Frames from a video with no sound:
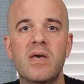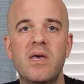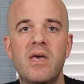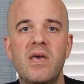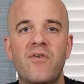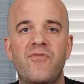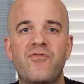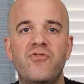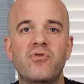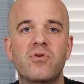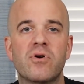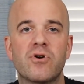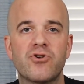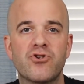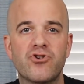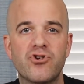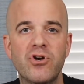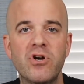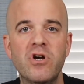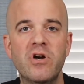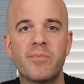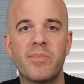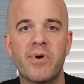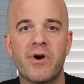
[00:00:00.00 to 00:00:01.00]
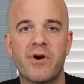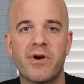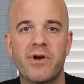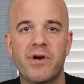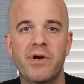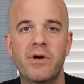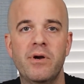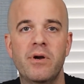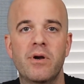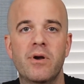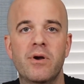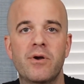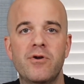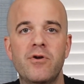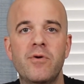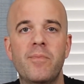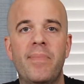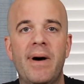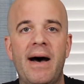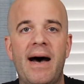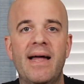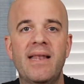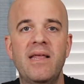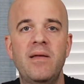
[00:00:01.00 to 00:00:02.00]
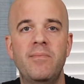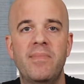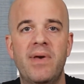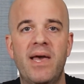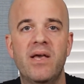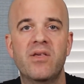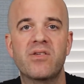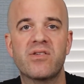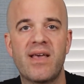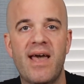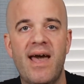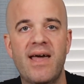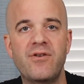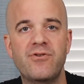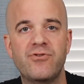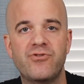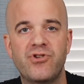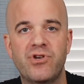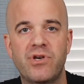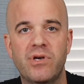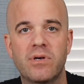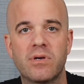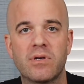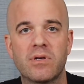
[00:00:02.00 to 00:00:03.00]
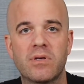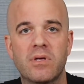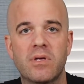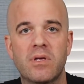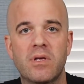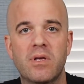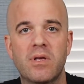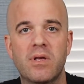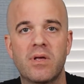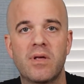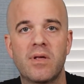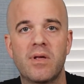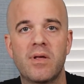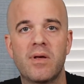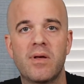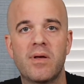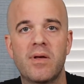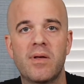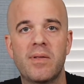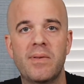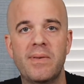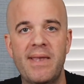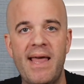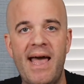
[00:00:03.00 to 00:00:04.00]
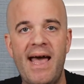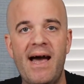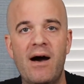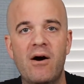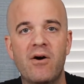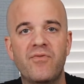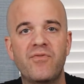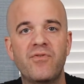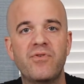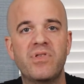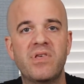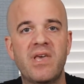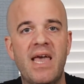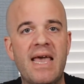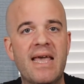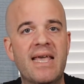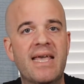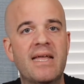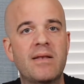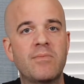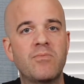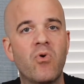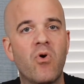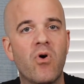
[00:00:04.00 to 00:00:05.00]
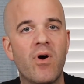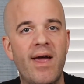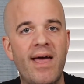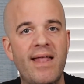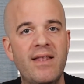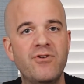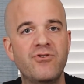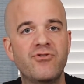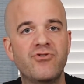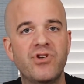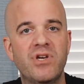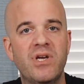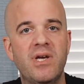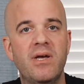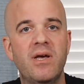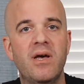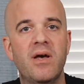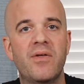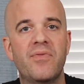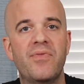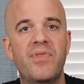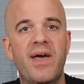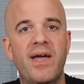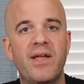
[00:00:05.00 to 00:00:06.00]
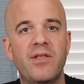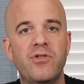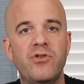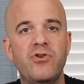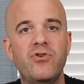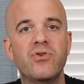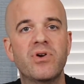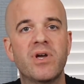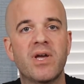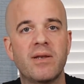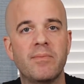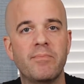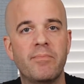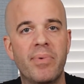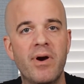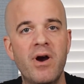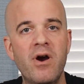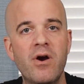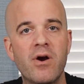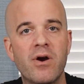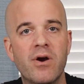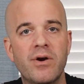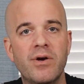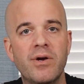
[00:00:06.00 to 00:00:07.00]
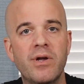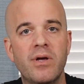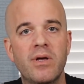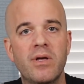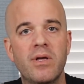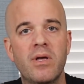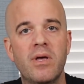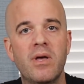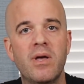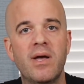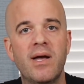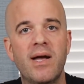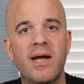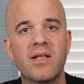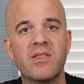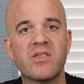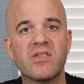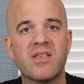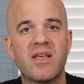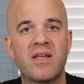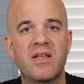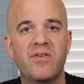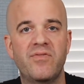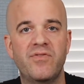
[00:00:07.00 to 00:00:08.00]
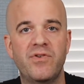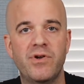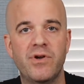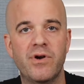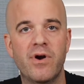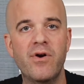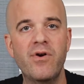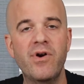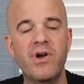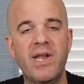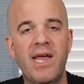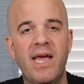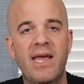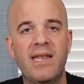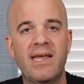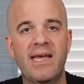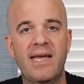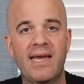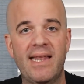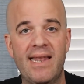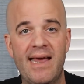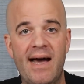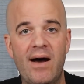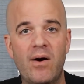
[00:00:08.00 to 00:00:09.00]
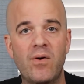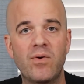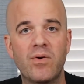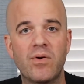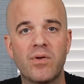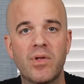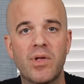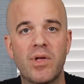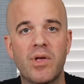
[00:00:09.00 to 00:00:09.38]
If you are a sugar burner, your body makes energy. Now, if you take in more energy than you can burn, instead of urinating it out,